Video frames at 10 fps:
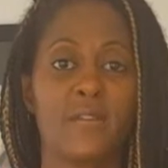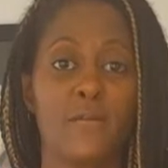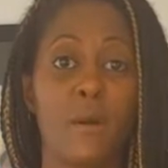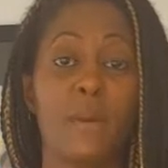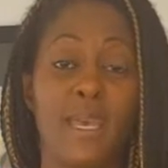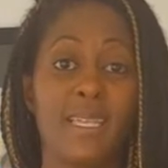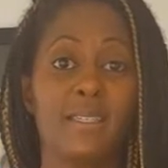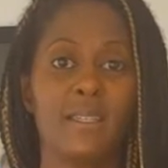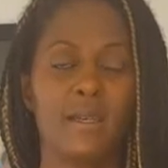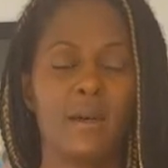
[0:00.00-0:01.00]
from
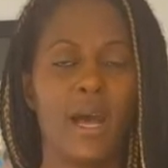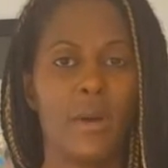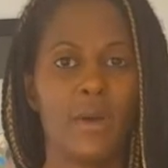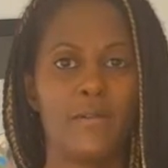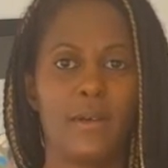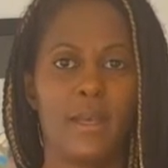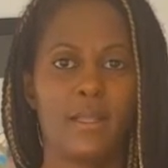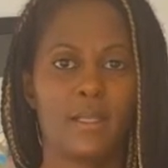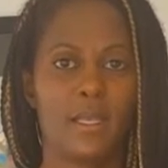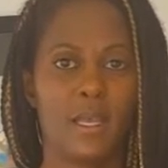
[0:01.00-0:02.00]
India, however
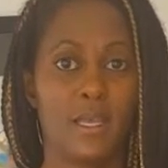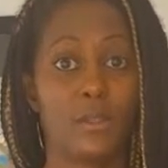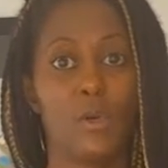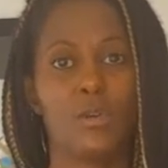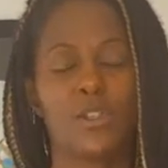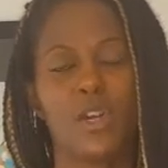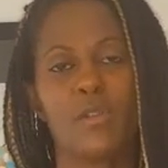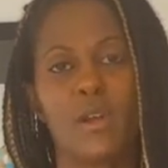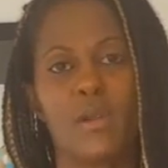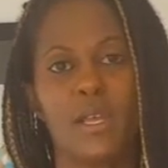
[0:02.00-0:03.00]
it is also
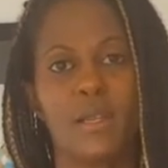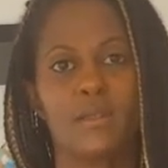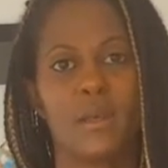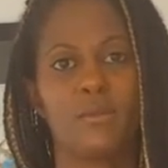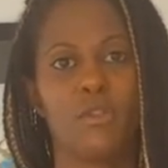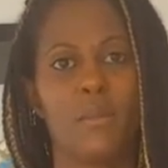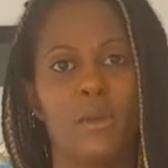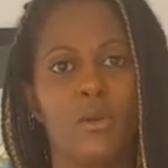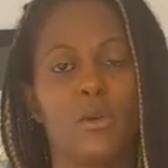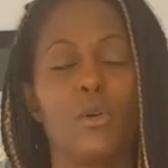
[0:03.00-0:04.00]
grown in
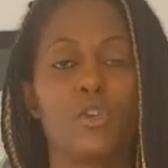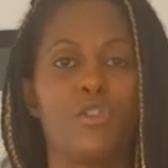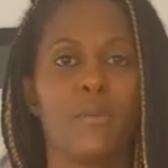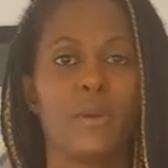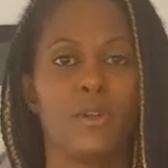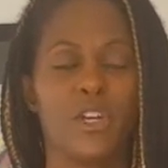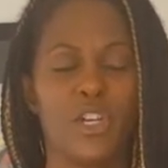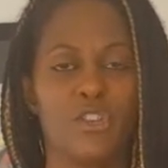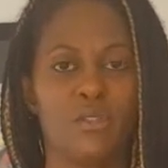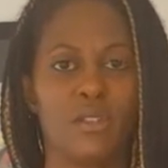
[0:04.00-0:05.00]
subtropical or tropical
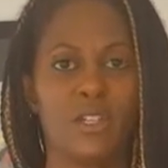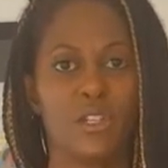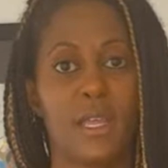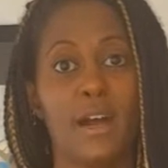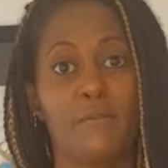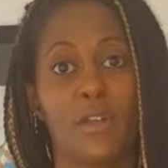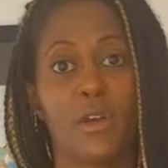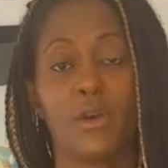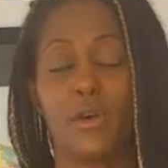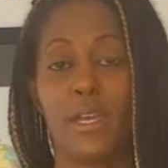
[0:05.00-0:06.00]
countries such as Africa
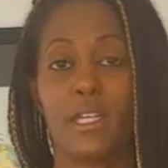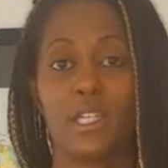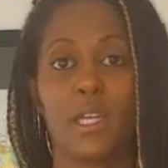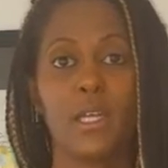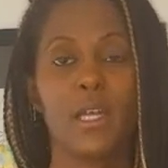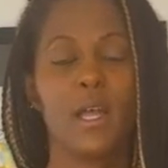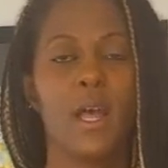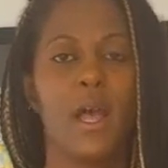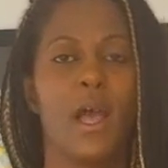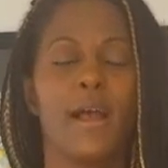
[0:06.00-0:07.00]
or Asia,
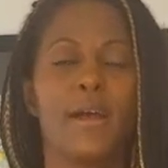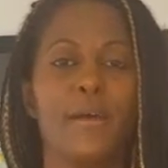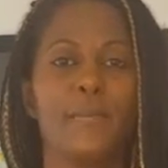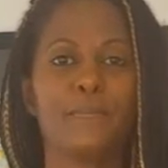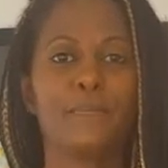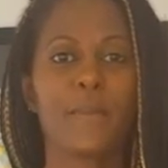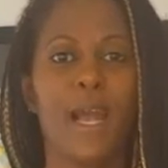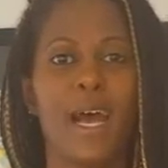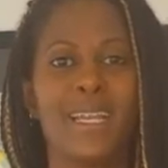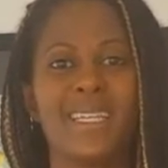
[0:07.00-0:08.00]

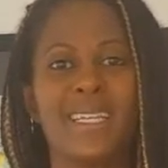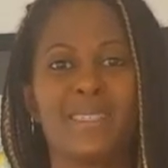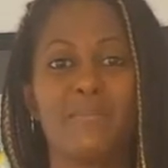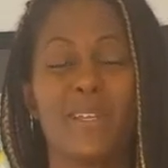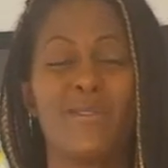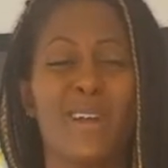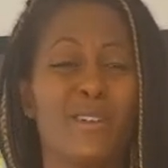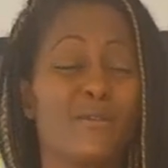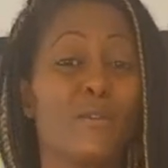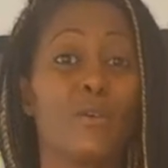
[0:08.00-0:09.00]
and it's been
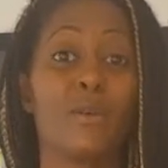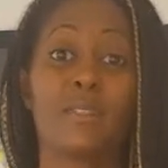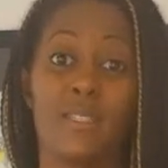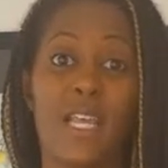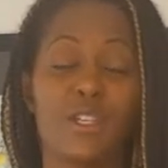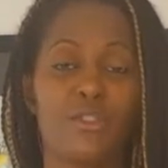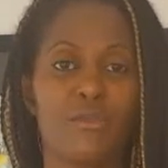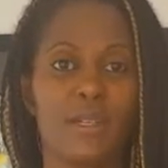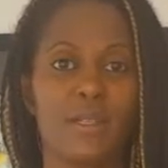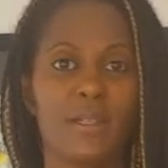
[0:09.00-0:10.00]
around for
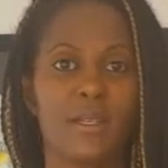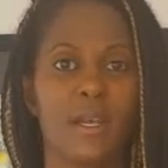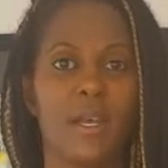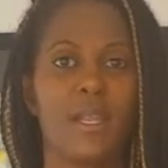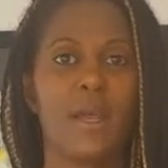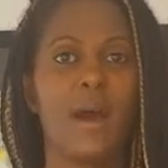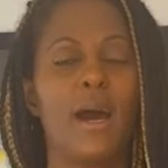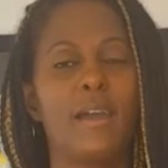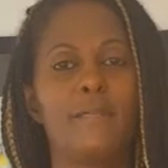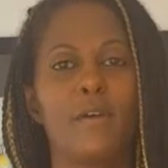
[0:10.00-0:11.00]
centuries. Now
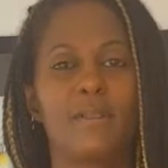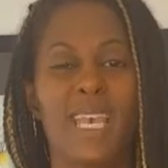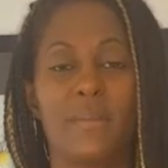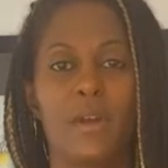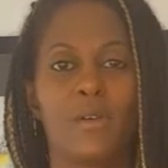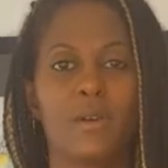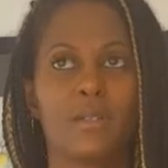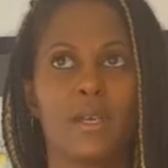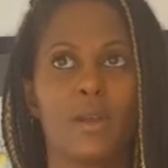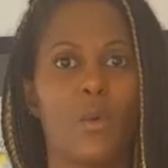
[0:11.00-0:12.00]
I first came
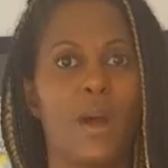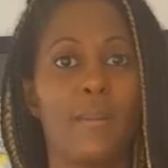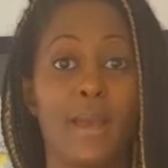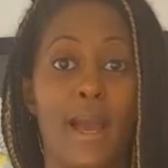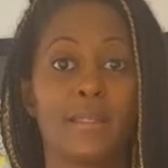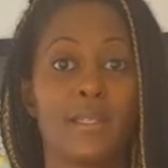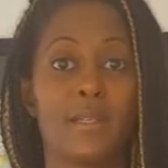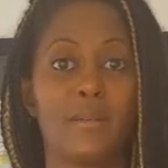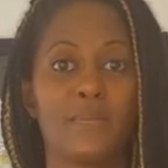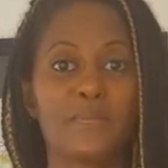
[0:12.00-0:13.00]
across it quite by
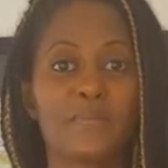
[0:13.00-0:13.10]
accident,